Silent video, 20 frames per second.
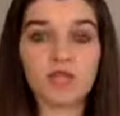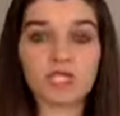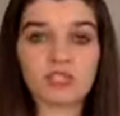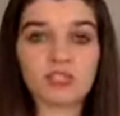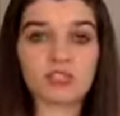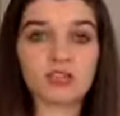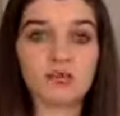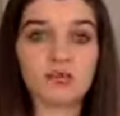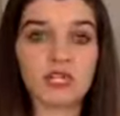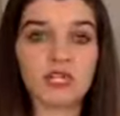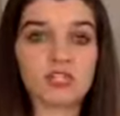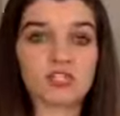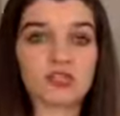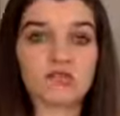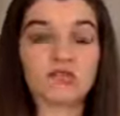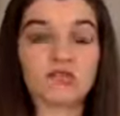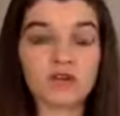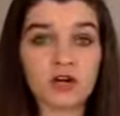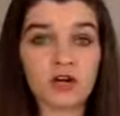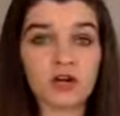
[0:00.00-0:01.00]
discrimination
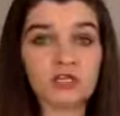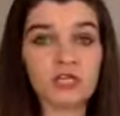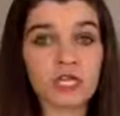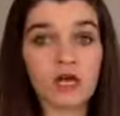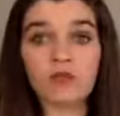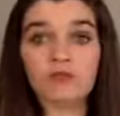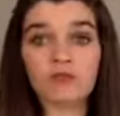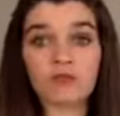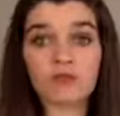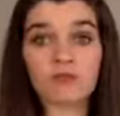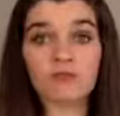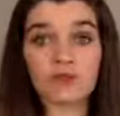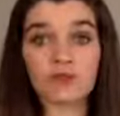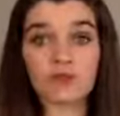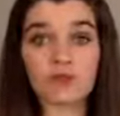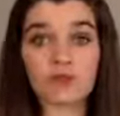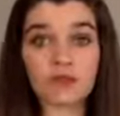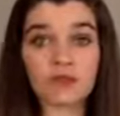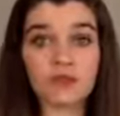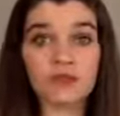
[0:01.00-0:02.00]
for ourselves and for
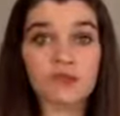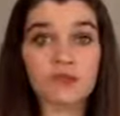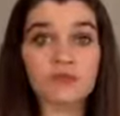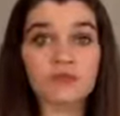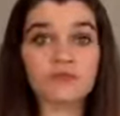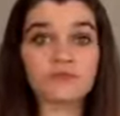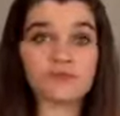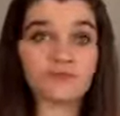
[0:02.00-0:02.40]
other people.